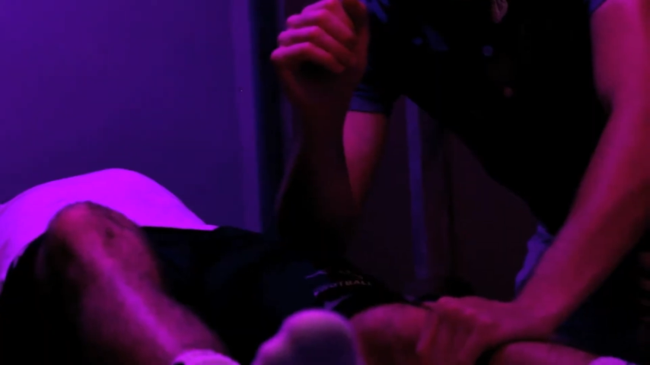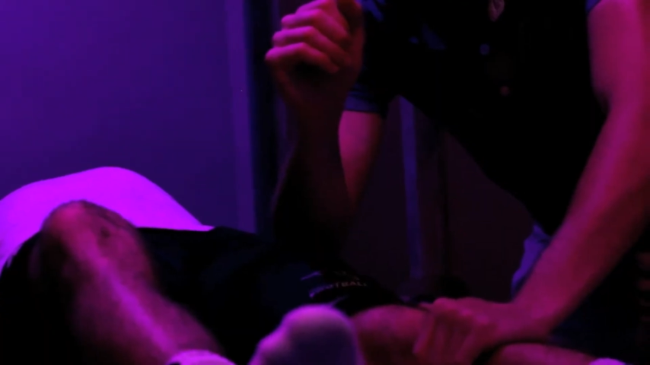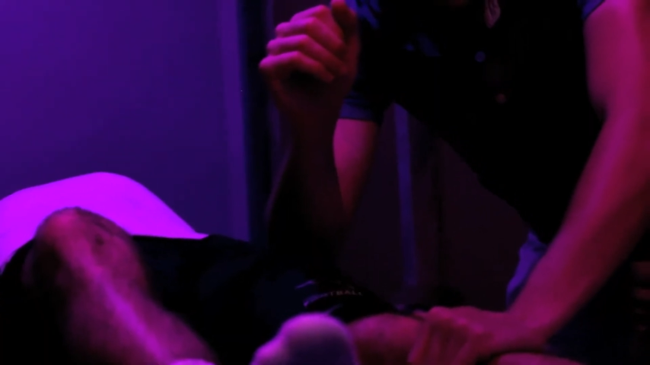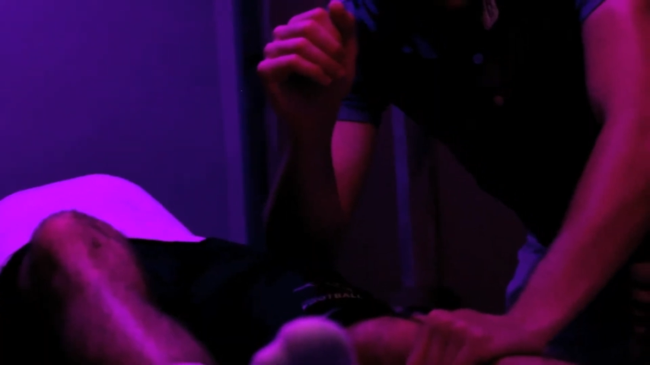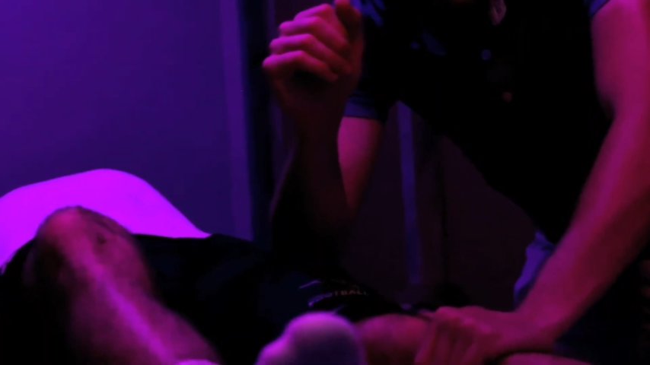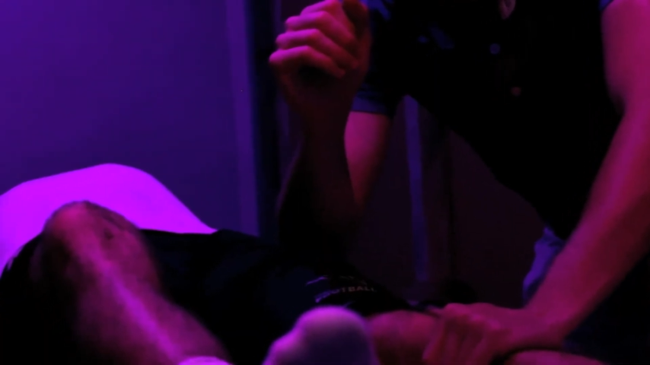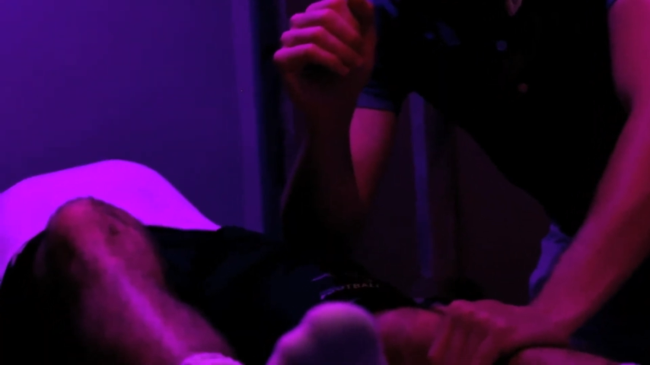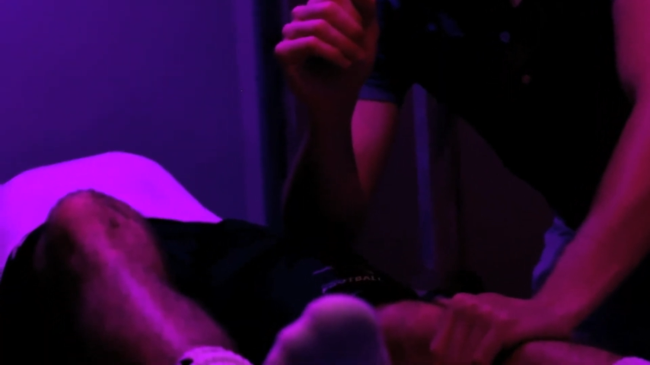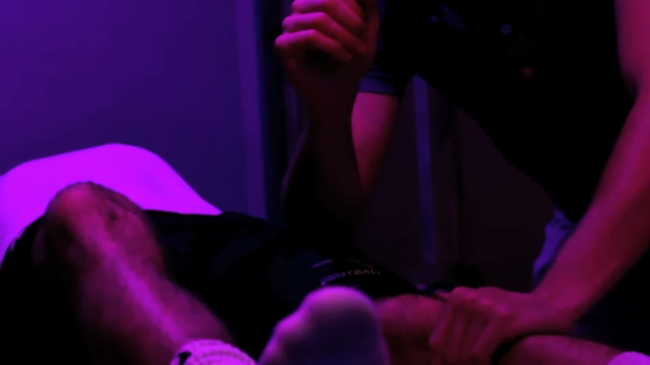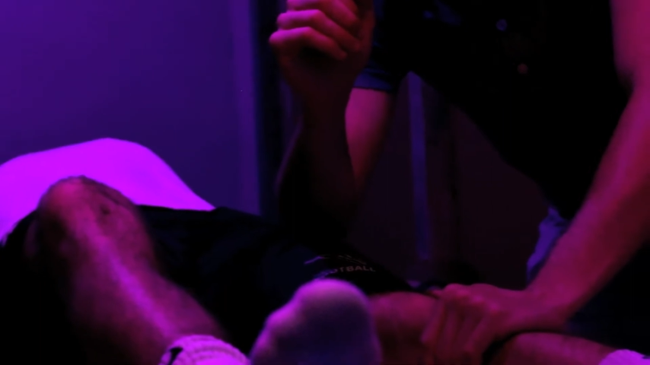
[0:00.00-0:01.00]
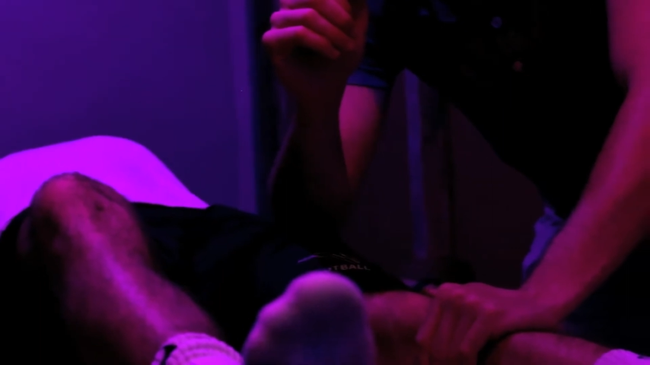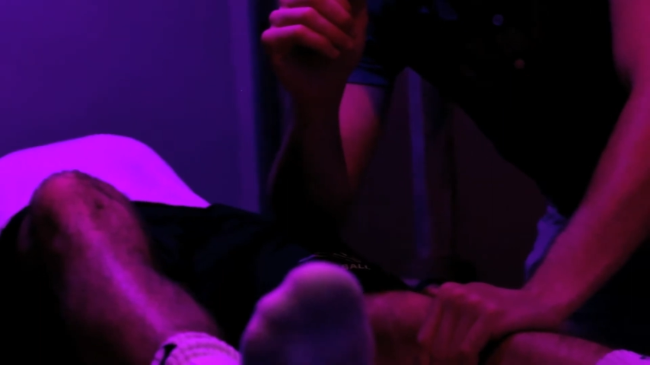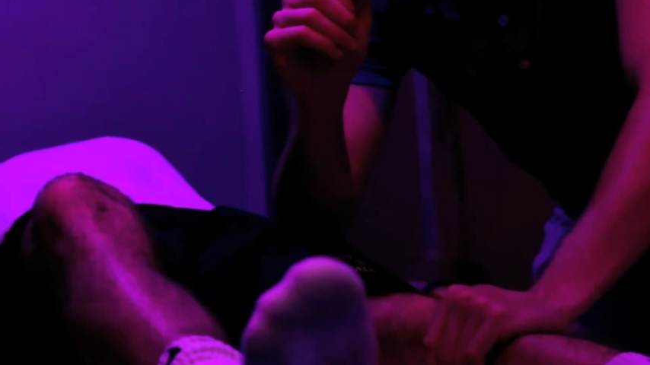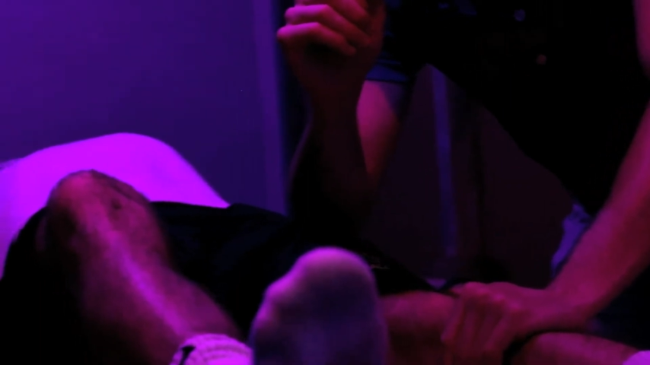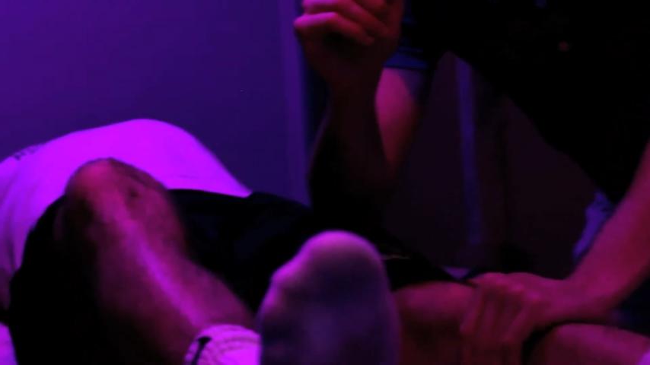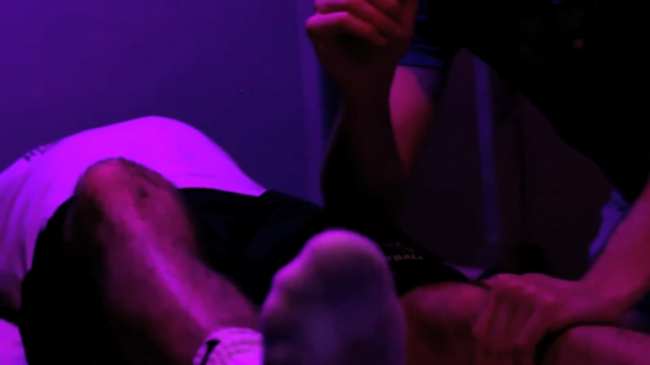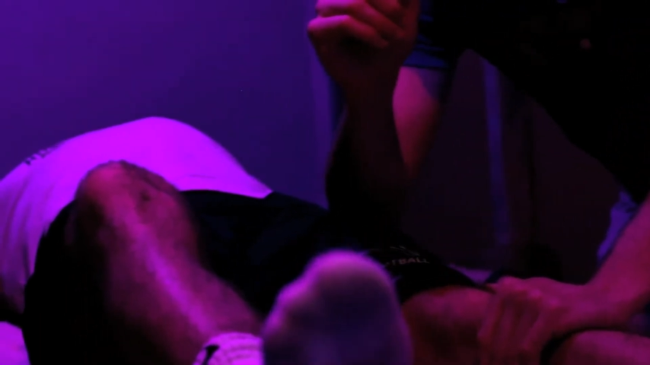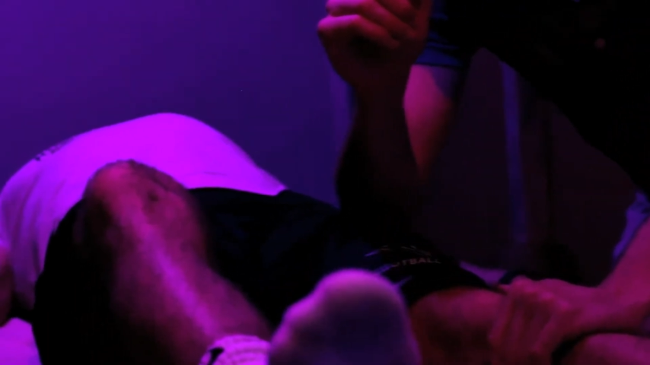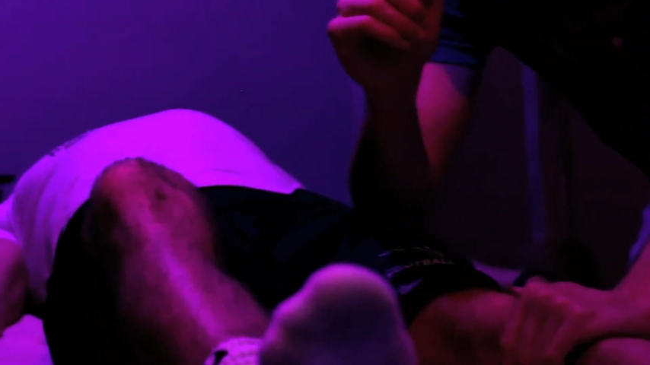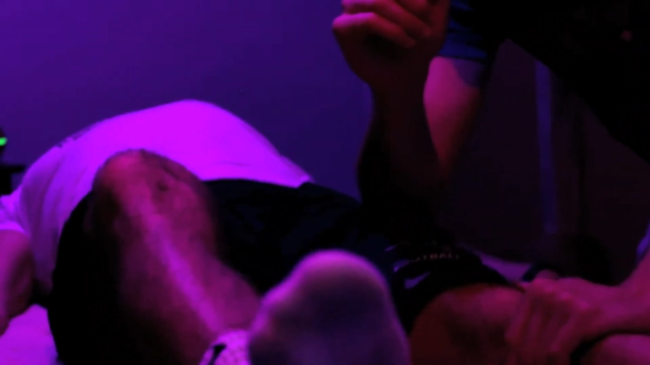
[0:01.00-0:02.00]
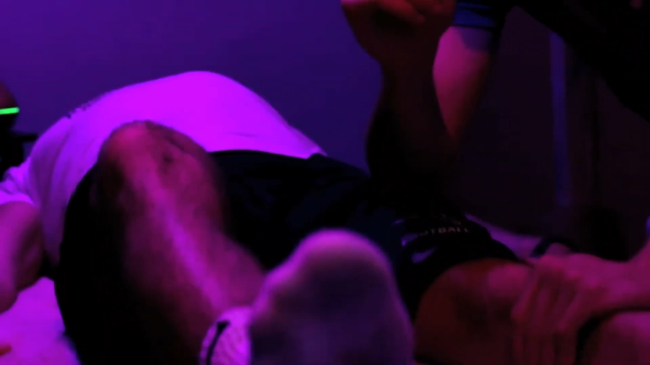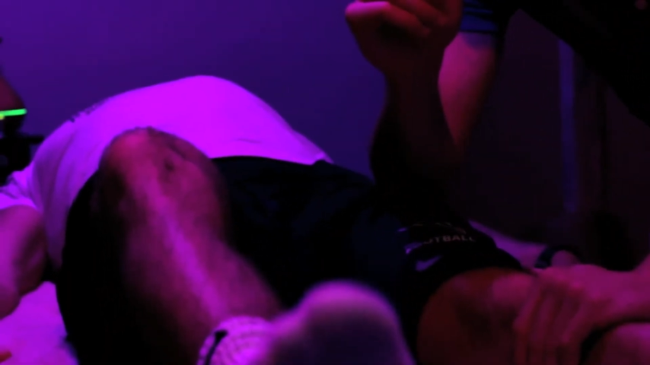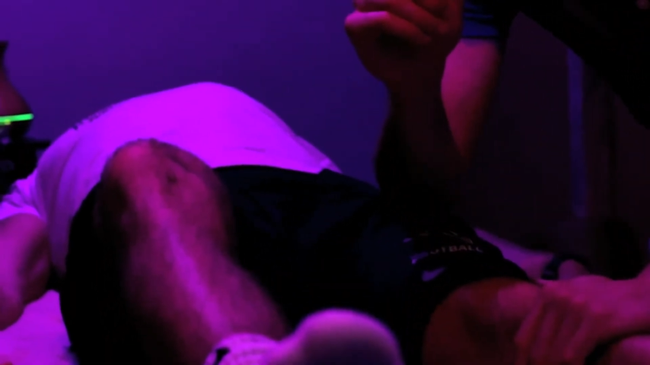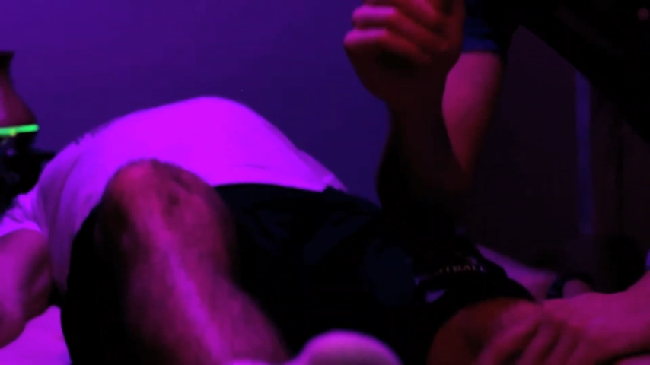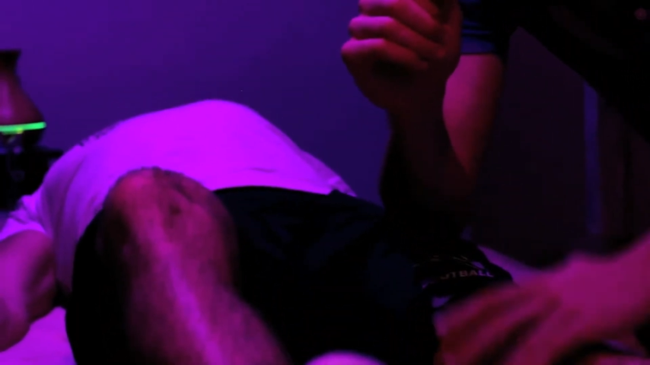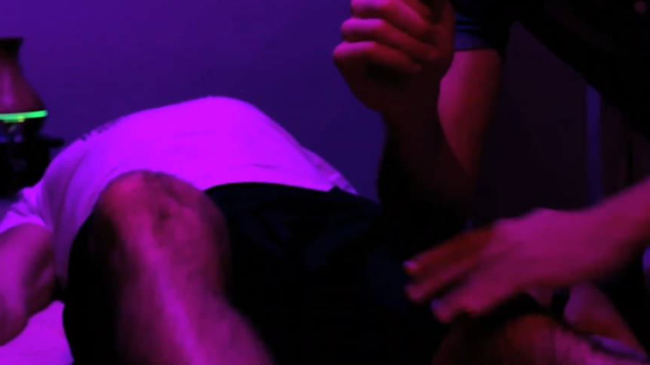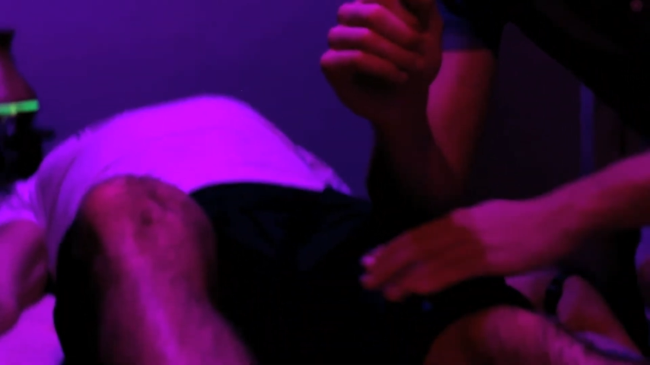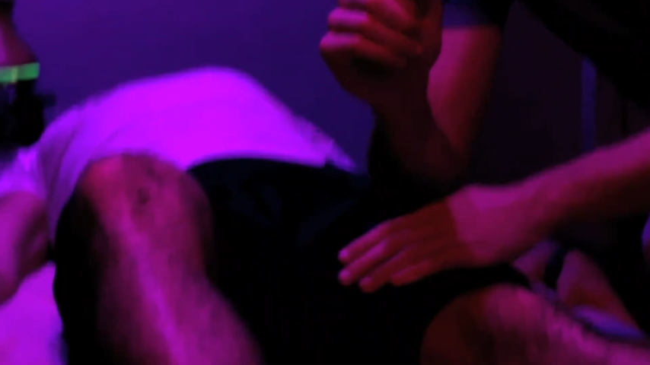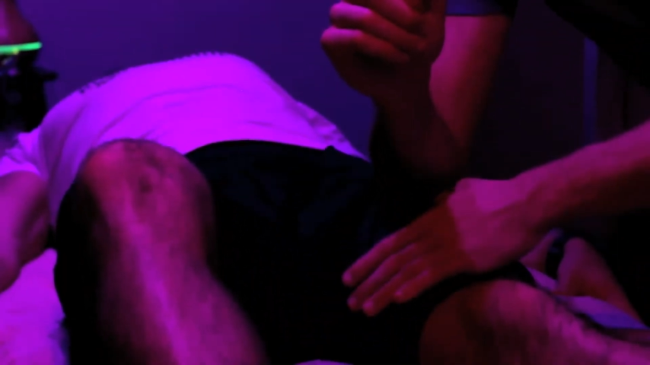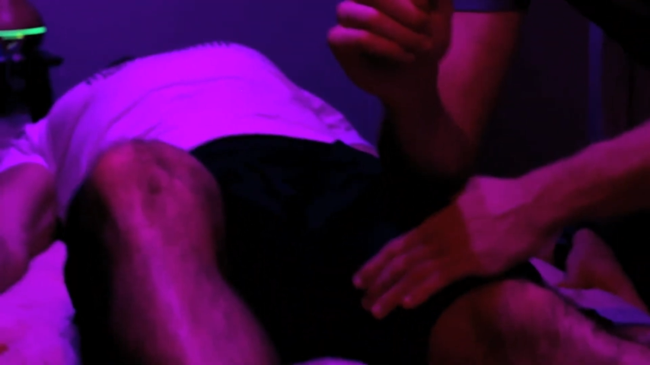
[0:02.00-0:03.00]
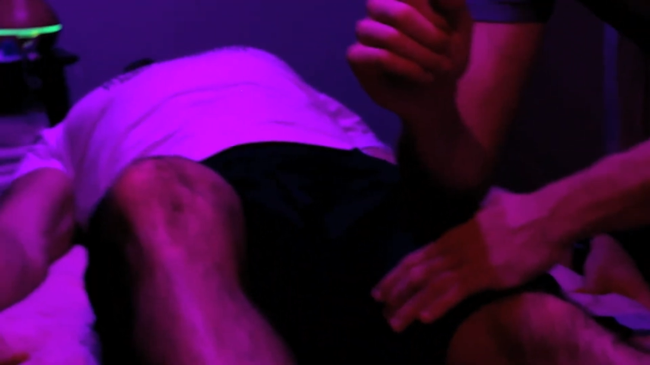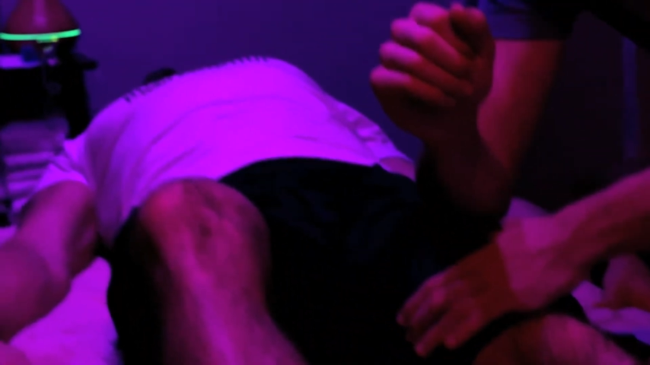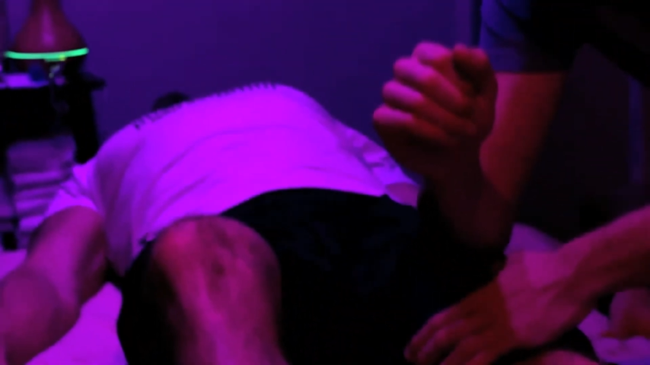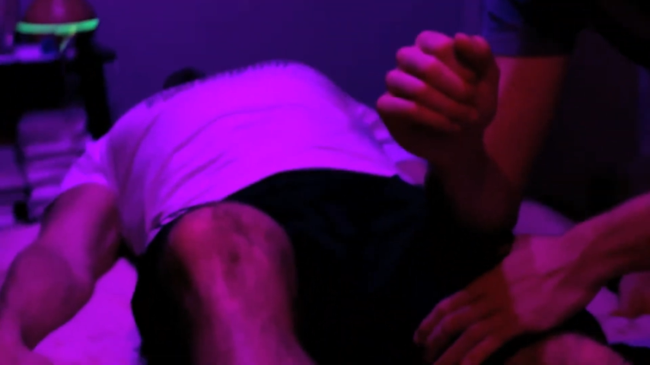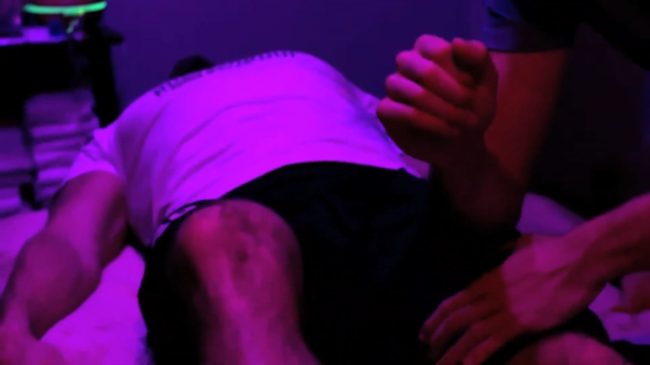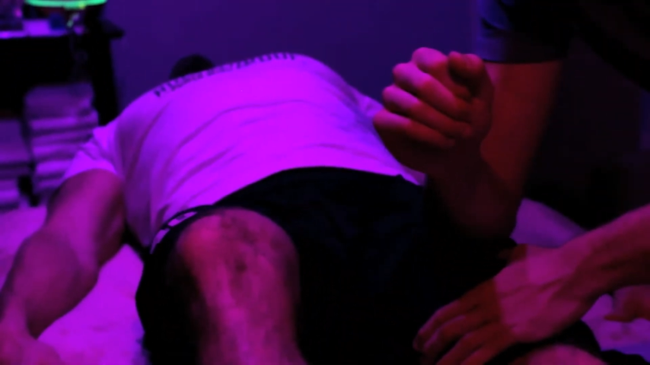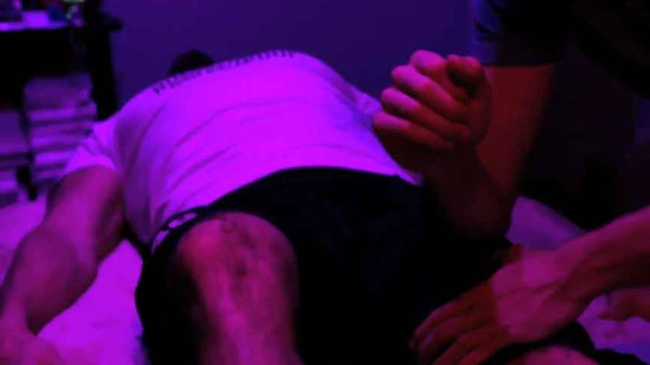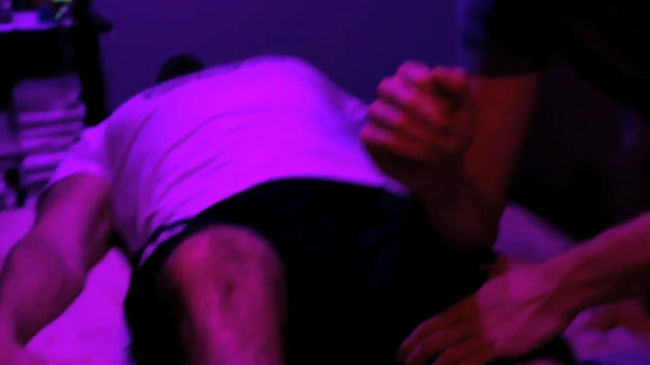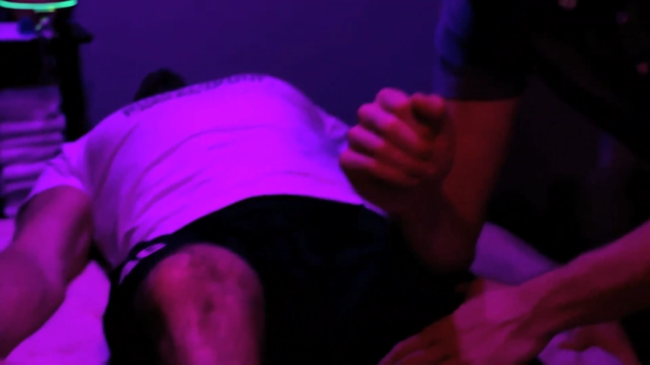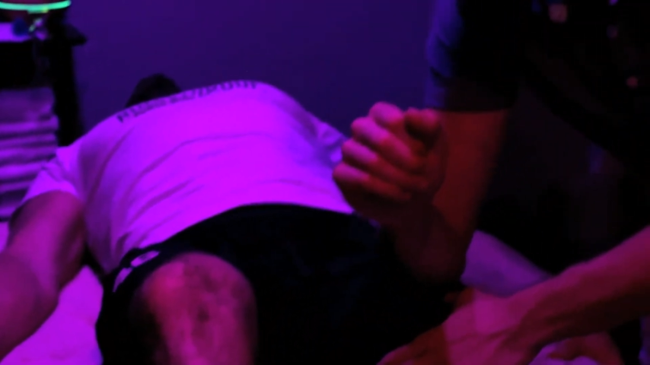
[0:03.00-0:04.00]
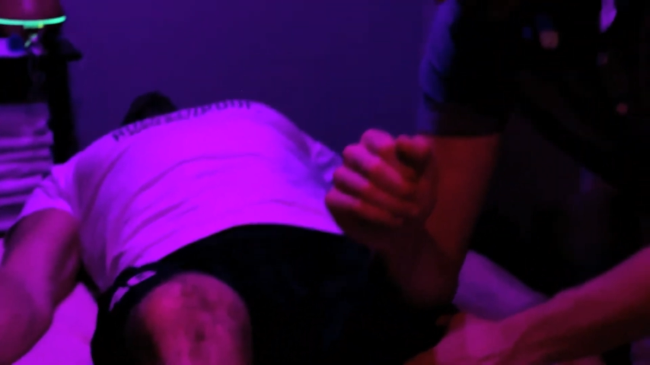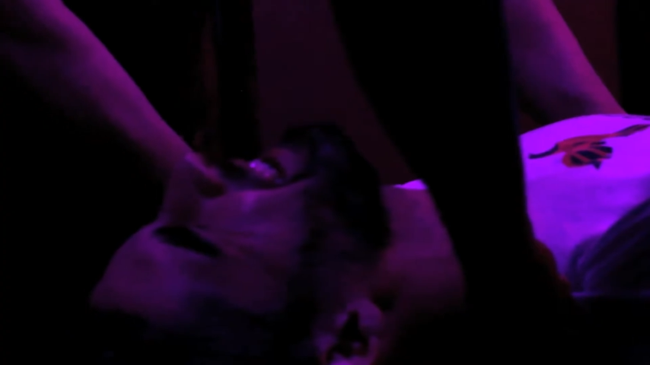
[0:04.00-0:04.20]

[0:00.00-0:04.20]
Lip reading: [unreadable: no face in view]